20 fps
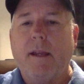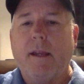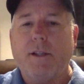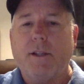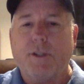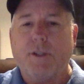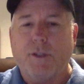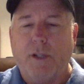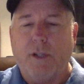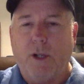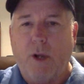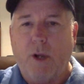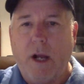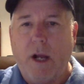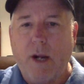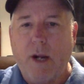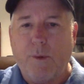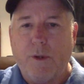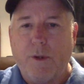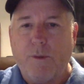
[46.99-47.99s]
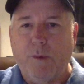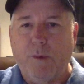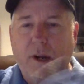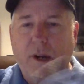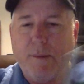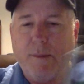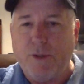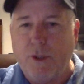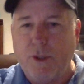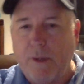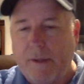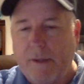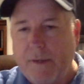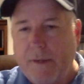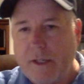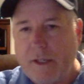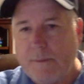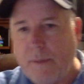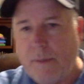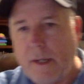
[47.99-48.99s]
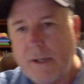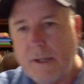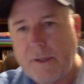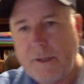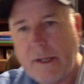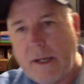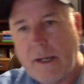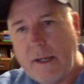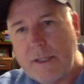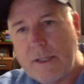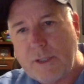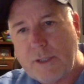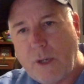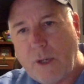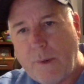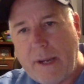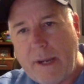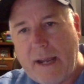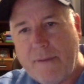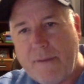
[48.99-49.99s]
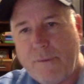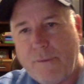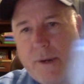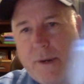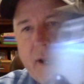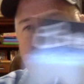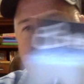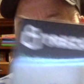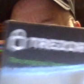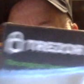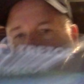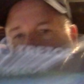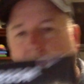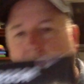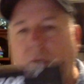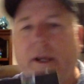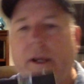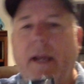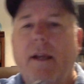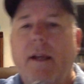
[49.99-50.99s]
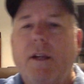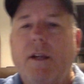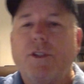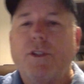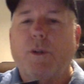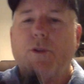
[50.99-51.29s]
This is a little awkward the way I'm shooting this, but it's all we have for now. Okay, so